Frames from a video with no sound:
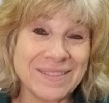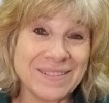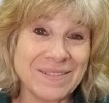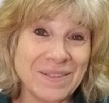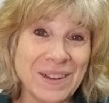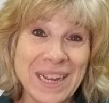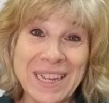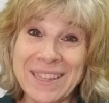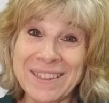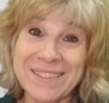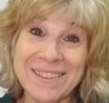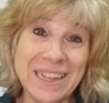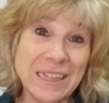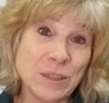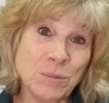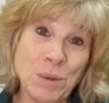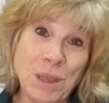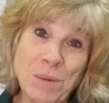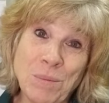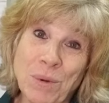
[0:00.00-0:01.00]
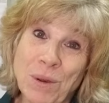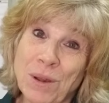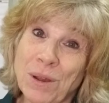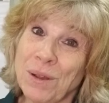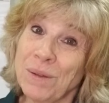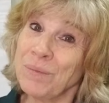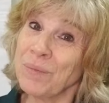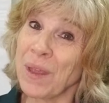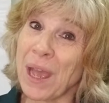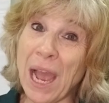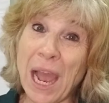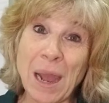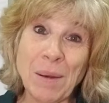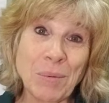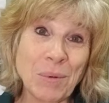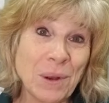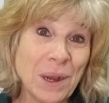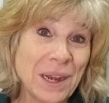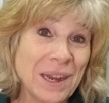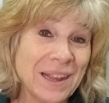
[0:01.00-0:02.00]
right? That's people
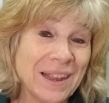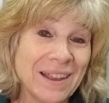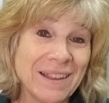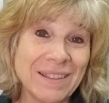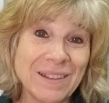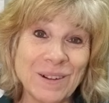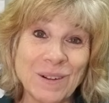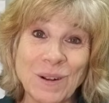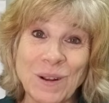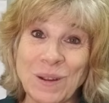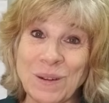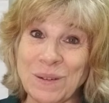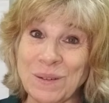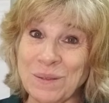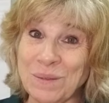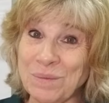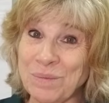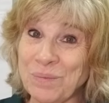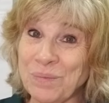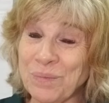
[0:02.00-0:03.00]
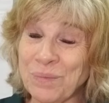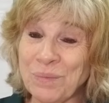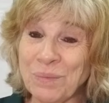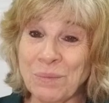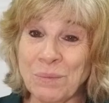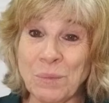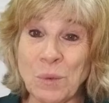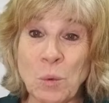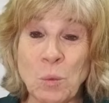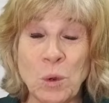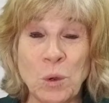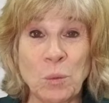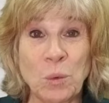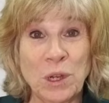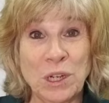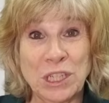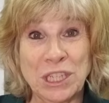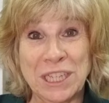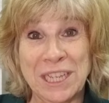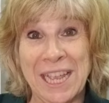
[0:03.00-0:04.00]
operating on their own. But when
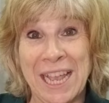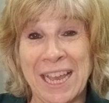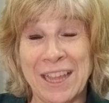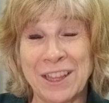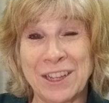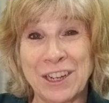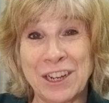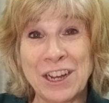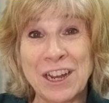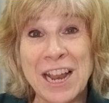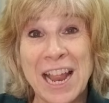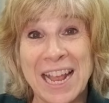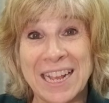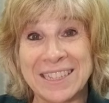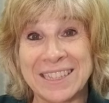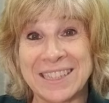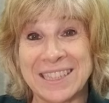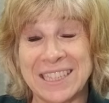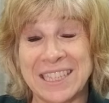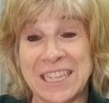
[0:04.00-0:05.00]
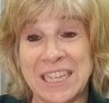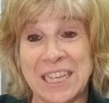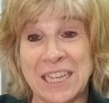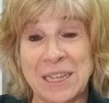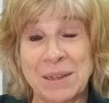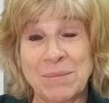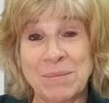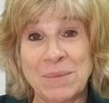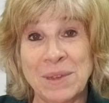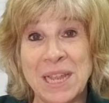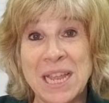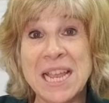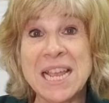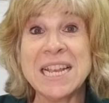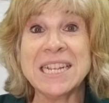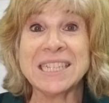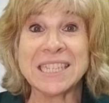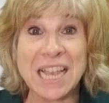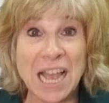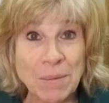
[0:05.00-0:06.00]
we're together as the team,
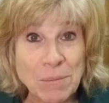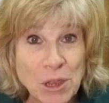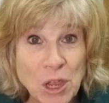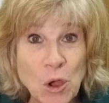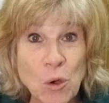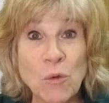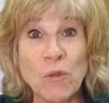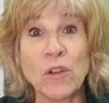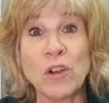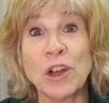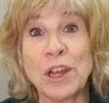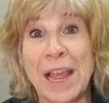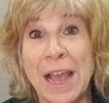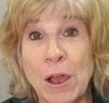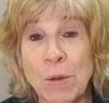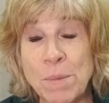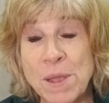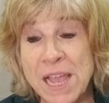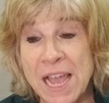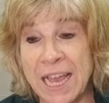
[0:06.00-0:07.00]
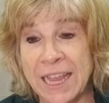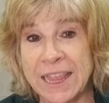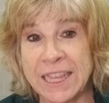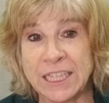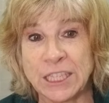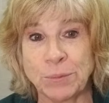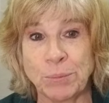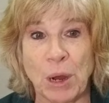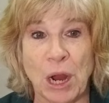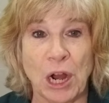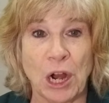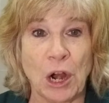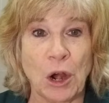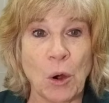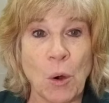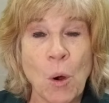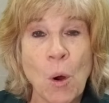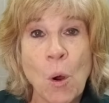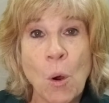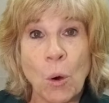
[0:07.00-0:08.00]
it's coming over and helping on this part,
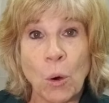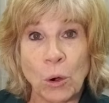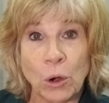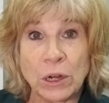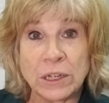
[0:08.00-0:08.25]
or